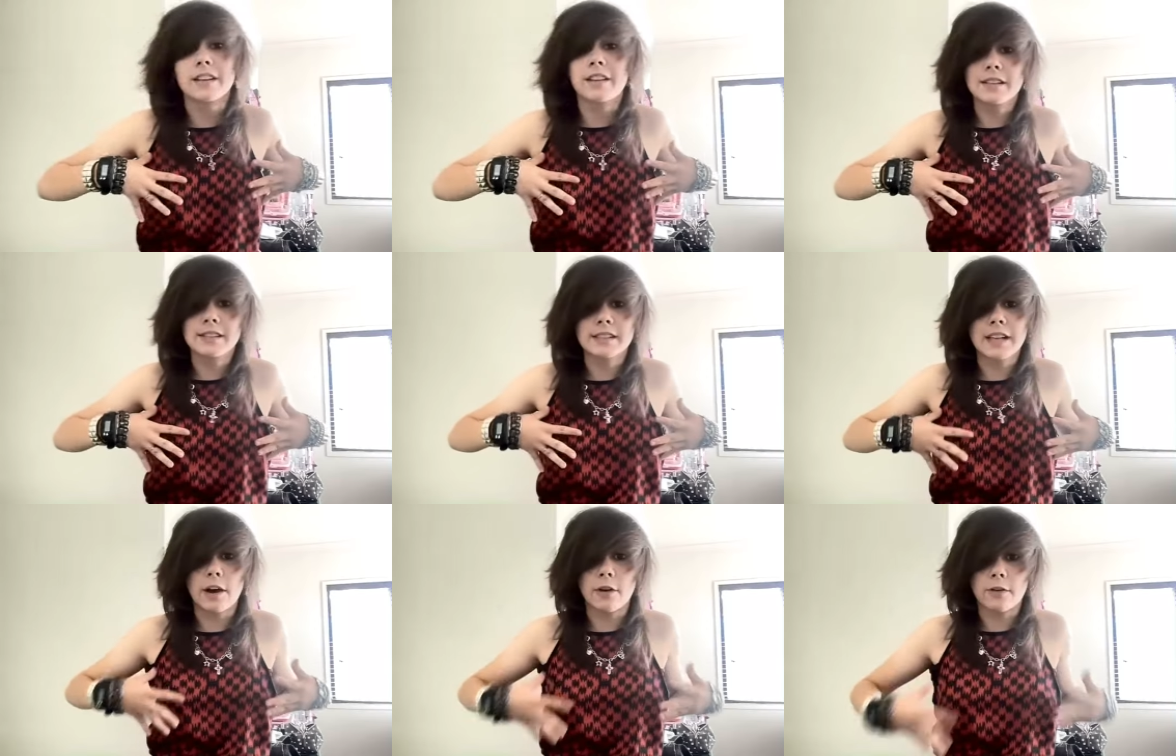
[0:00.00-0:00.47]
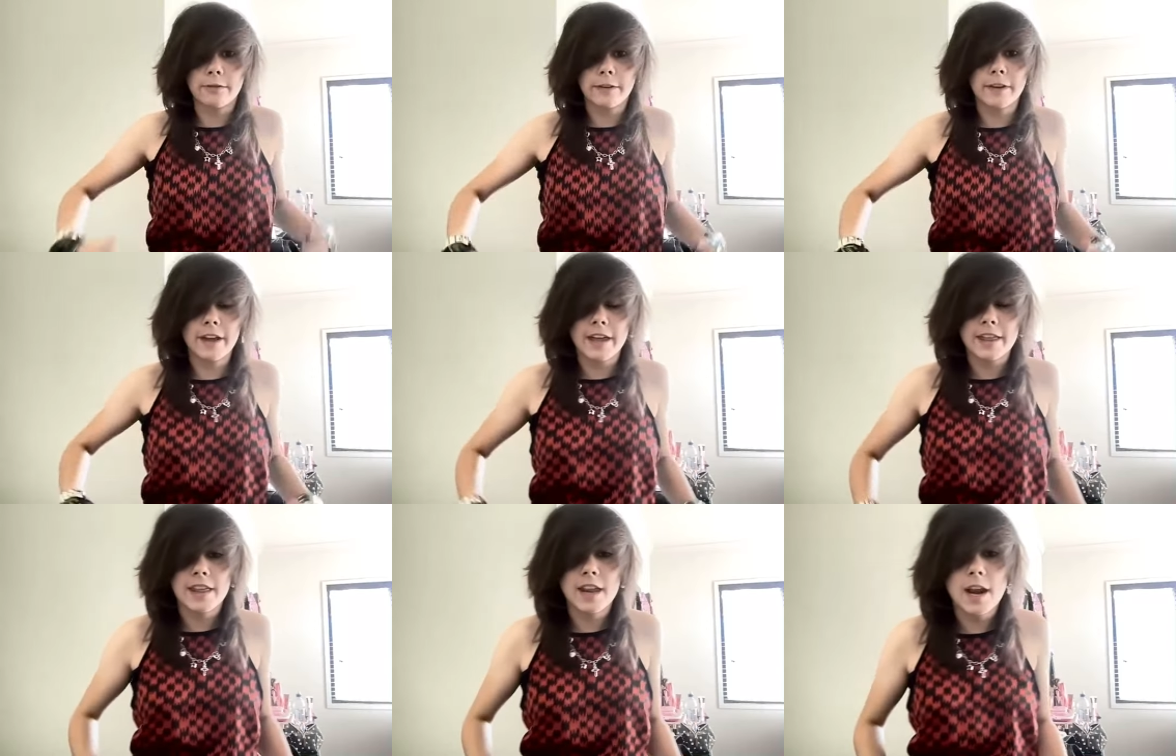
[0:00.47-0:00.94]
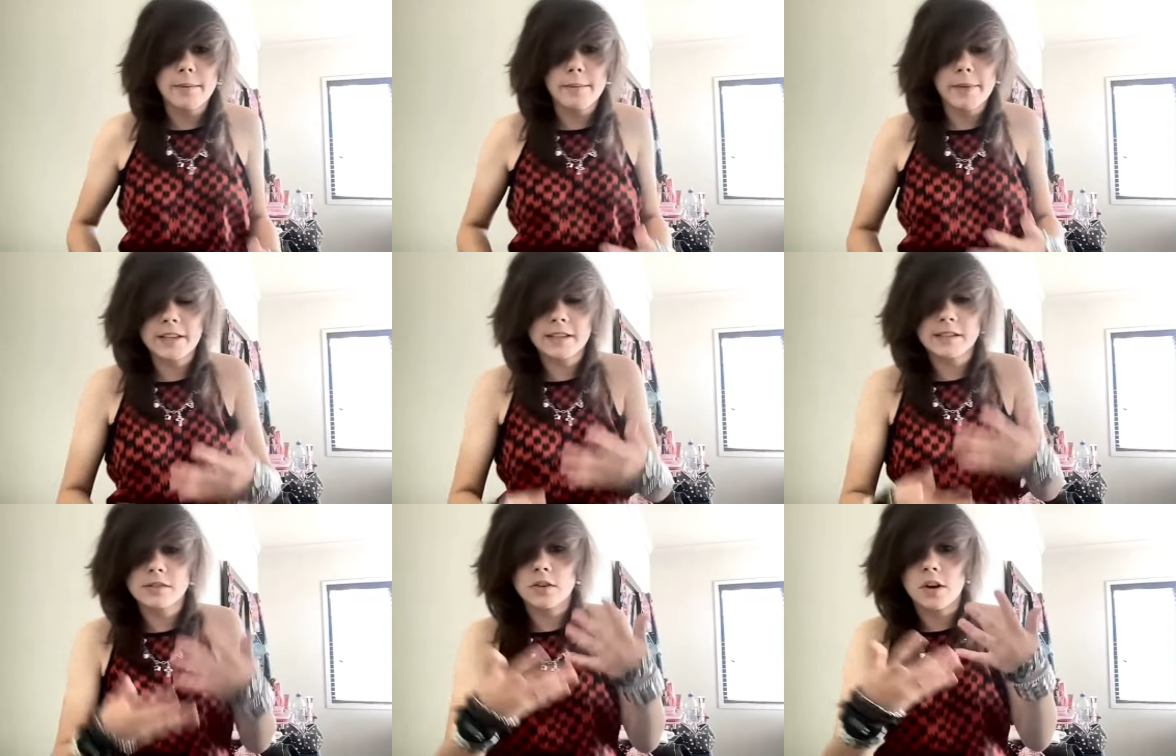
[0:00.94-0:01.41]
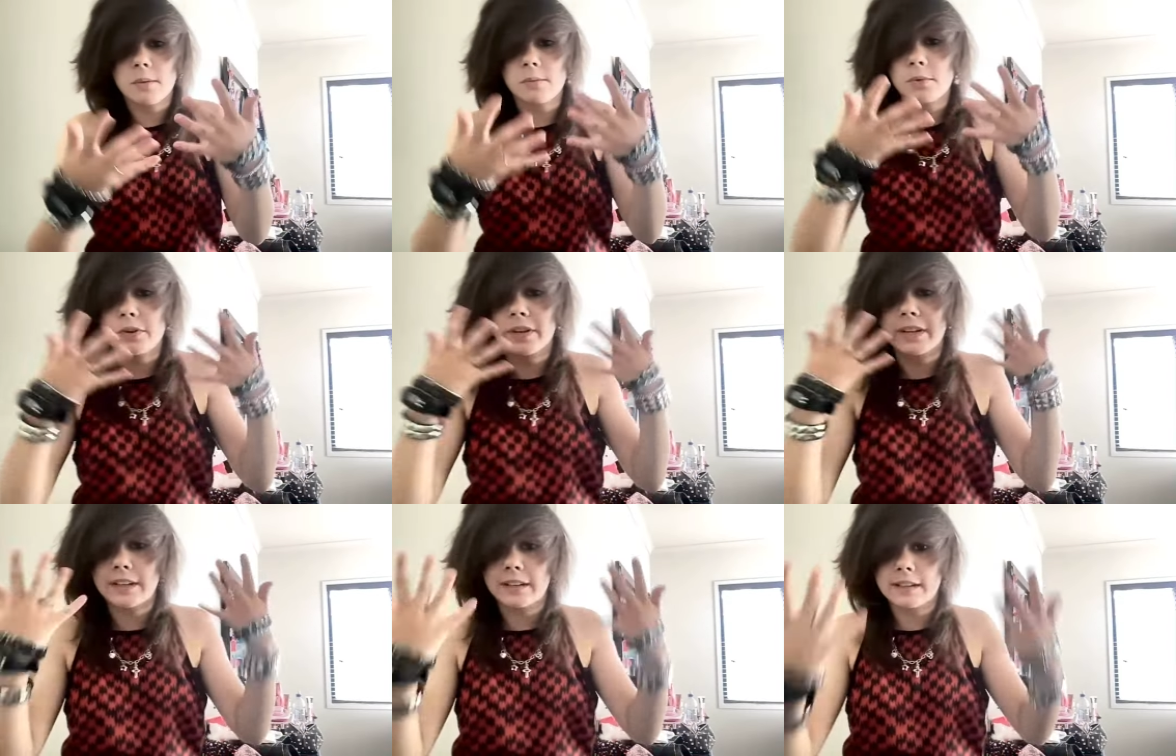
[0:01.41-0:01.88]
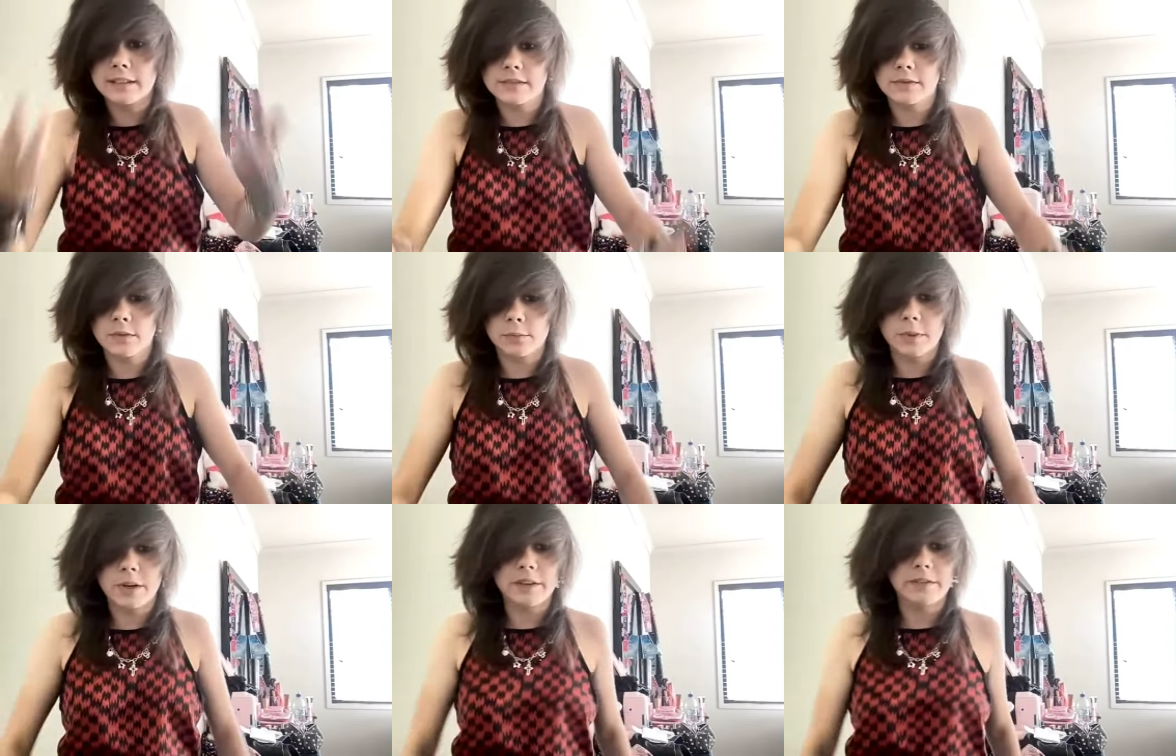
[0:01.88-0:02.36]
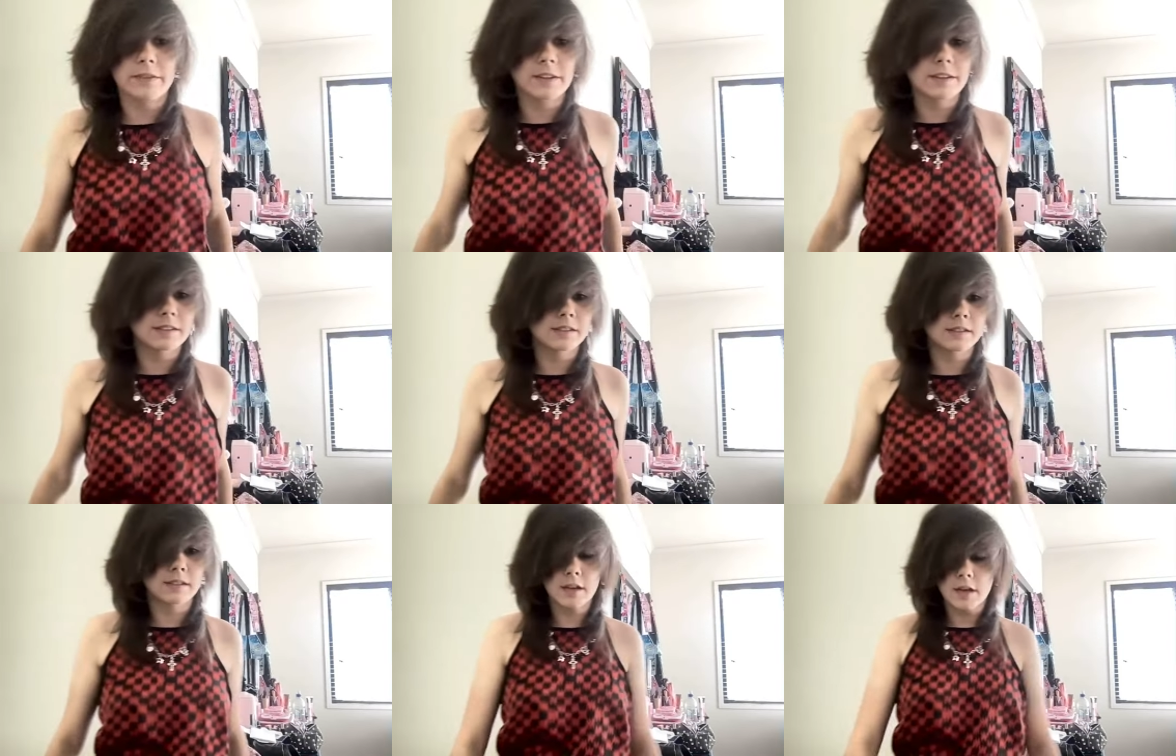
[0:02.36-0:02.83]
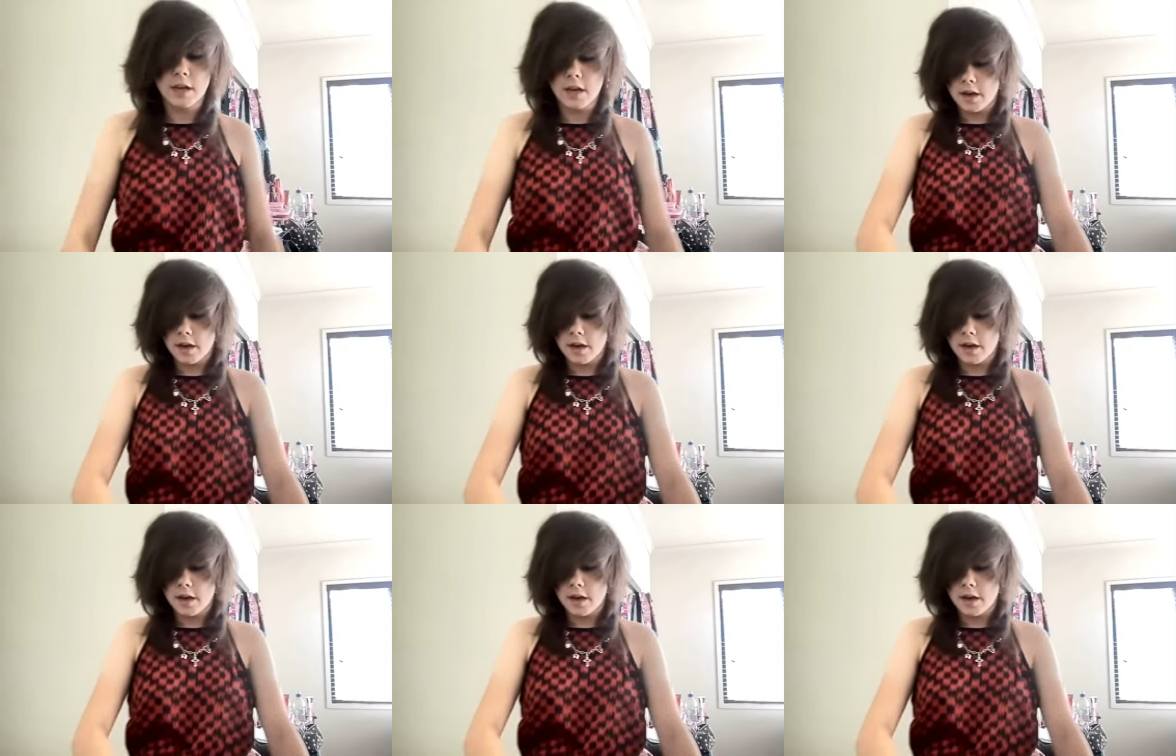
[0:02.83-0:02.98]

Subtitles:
this outfit, and then I made scrambled eggs for breakfast.